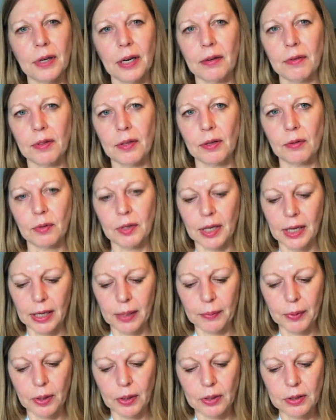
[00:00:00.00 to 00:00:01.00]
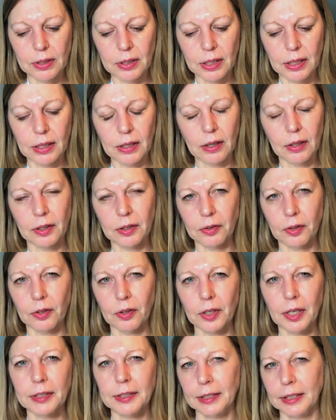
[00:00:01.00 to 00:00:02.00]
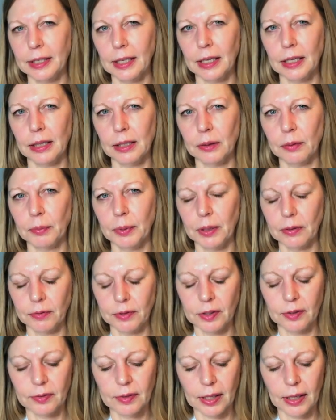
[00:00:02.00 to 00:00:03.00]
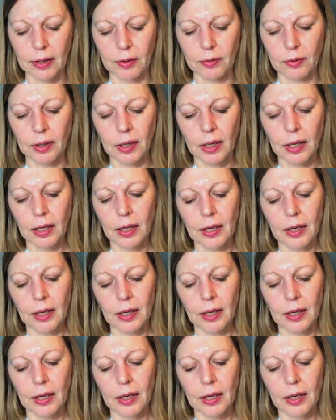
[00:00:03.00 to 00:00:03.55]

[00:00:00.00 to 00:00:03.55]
I think, when I bought it, although I did get a little bit of a discount.